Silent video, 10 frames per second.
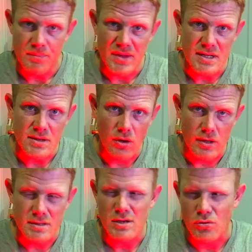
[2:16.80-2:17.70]
These
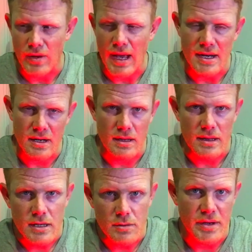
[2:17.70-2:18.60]
guys created a
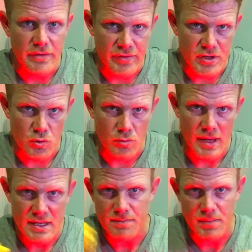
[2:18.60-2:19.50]
little bit of visual
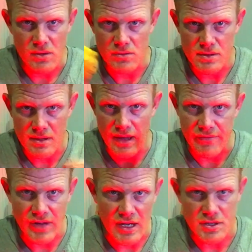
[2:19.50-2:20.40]
mess because
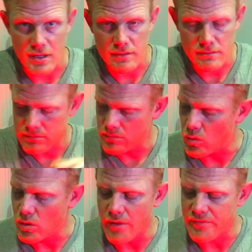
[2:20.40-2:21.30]
they're flashing
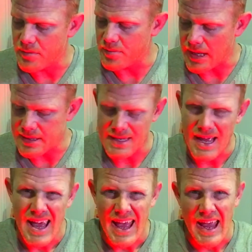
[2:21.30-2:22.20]
all over the place
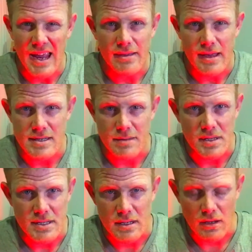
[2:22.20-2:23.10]
and they
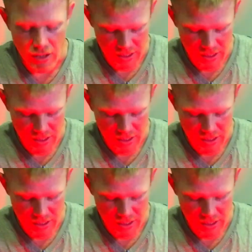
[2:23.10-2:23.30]
simply didn't